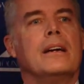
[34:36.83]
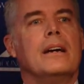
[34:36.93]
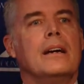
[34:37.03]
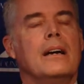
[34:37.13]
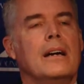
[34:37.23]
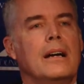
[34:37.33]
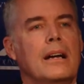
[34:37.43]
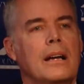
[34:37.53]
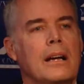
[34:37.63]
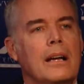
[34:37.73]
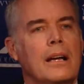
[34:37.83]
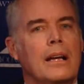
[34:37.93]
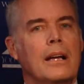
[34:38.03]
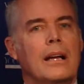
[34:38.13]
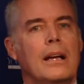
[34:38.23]

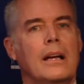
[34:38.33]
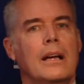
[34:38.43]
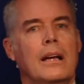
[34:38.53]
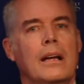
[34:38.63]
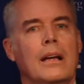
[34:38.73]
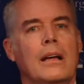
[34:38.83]
(silence)